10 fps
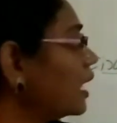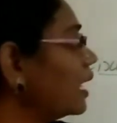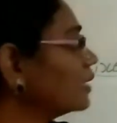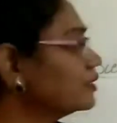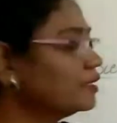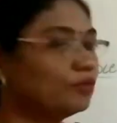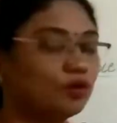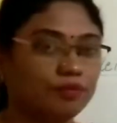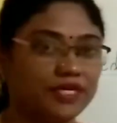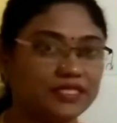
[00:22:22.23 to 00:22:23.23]
at the
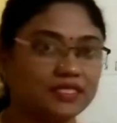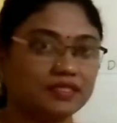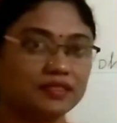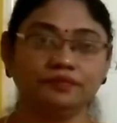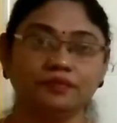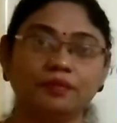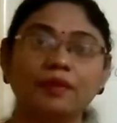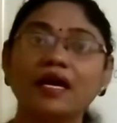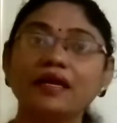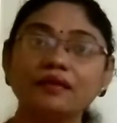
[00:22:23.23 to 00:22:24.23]
moment
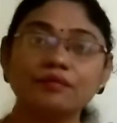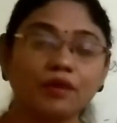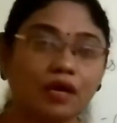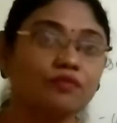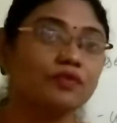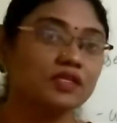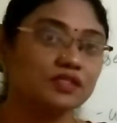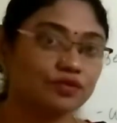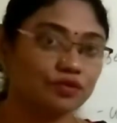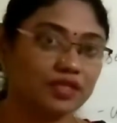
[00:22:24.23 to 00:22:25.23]
my mom
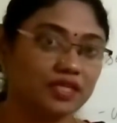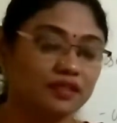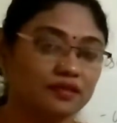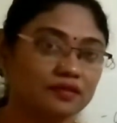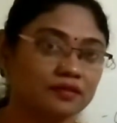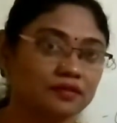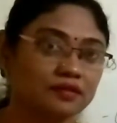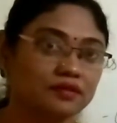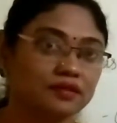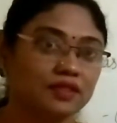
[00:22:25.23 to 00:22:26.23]
was cooking,
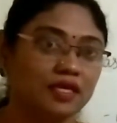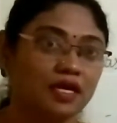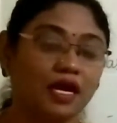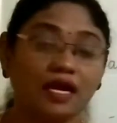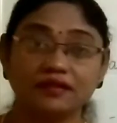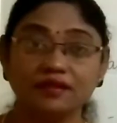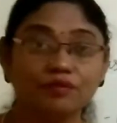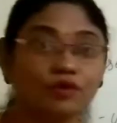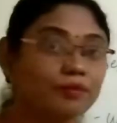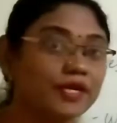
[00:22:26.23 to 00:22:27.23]
at the
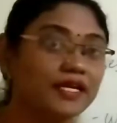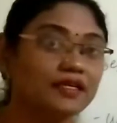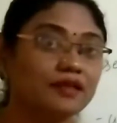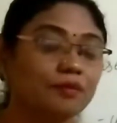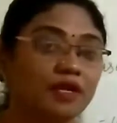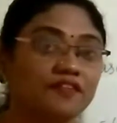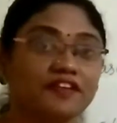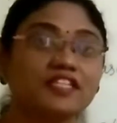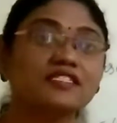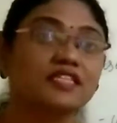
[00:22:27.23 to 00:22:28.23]
moment my
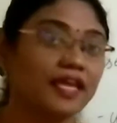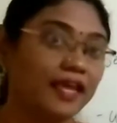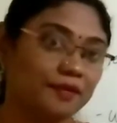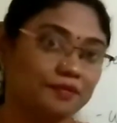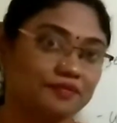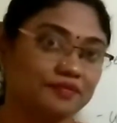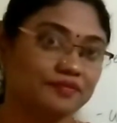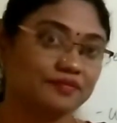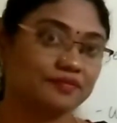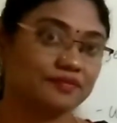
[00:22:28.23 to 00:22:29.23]
friends came.
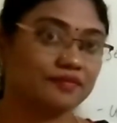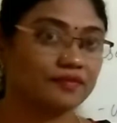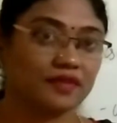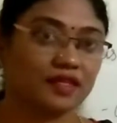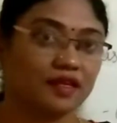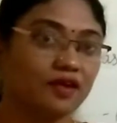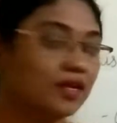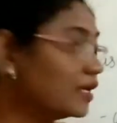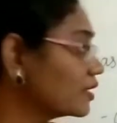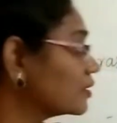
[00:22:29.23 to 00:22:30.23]

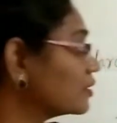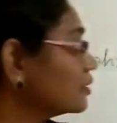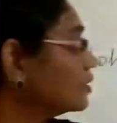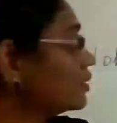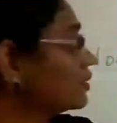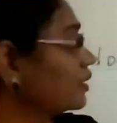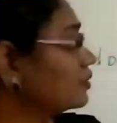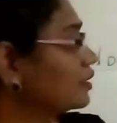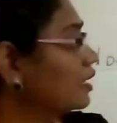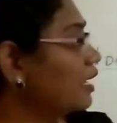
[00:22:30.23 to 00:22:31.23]
Okay. Then,
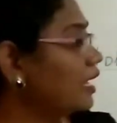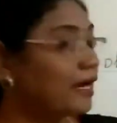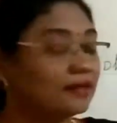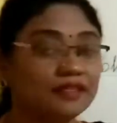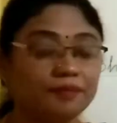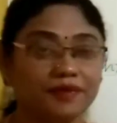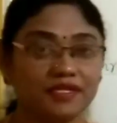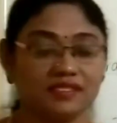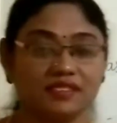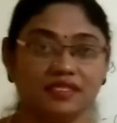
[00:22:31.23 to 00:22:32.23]
at the
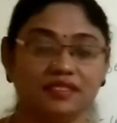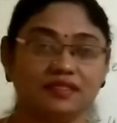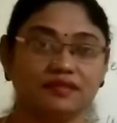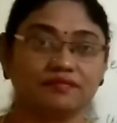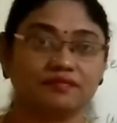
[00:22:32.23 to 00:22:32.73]
present,